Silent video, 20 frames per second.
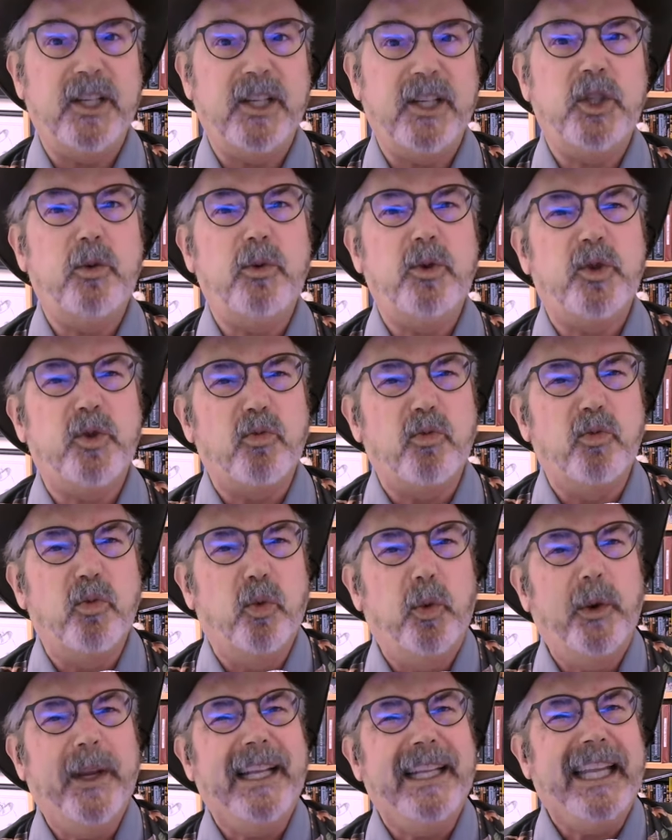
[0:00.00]
students
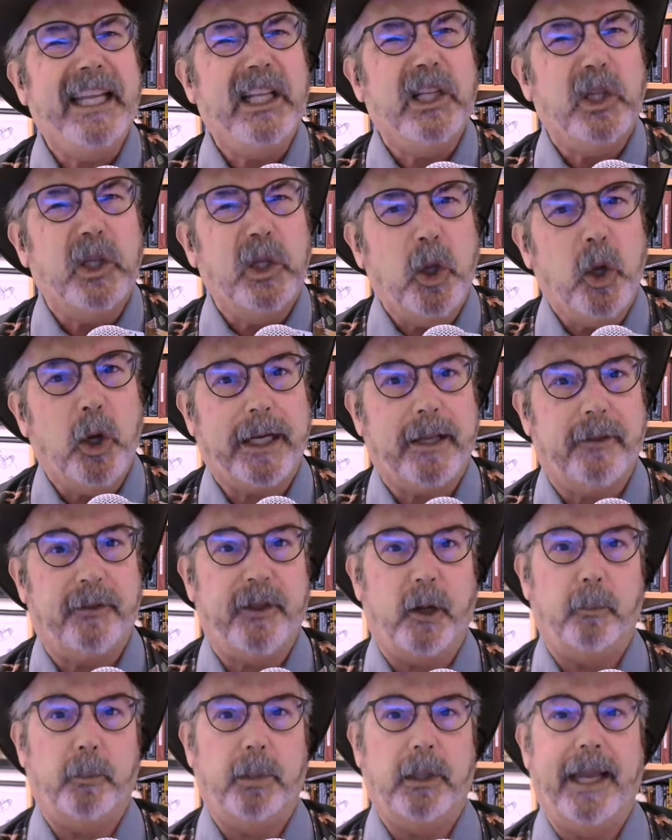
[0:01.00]
really look at
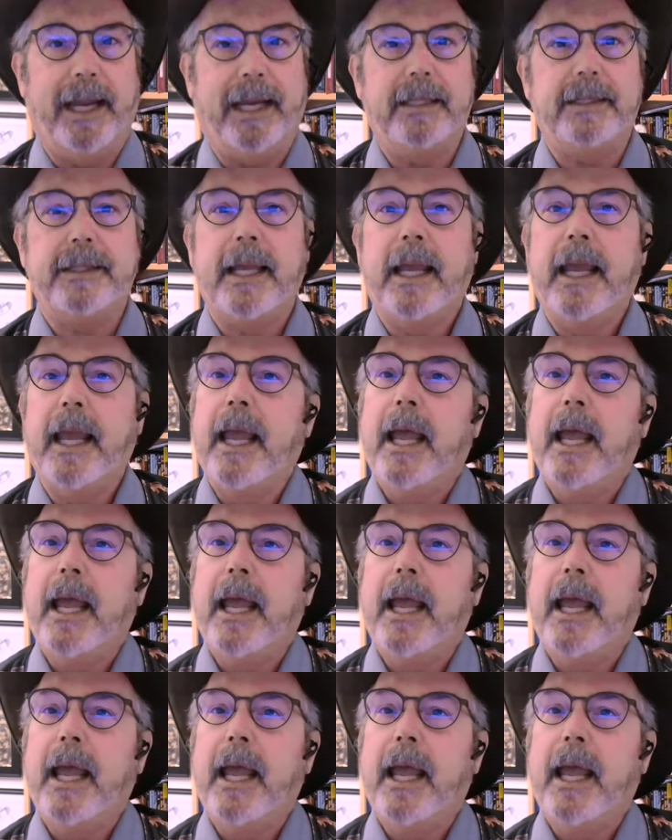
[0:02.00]
their plates.